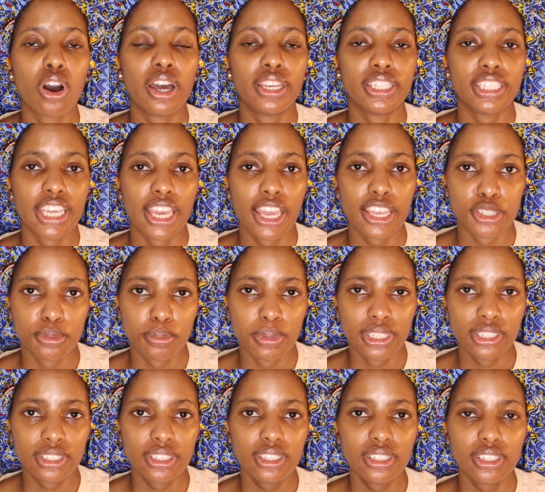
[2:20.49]
on
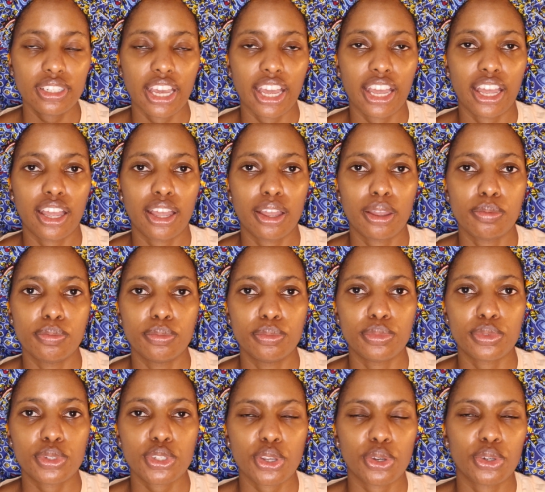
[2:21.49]

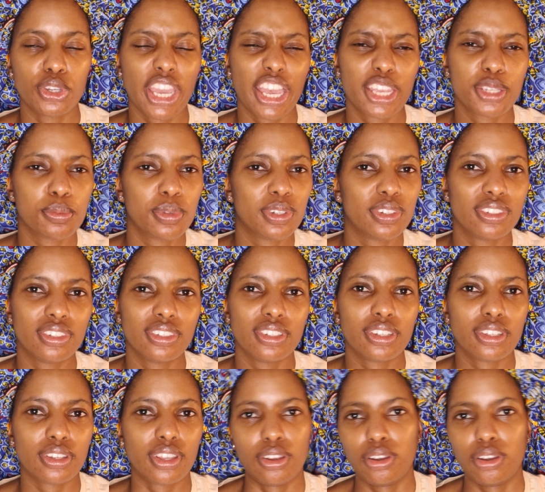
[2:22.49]
Yasmin, so Yasmin,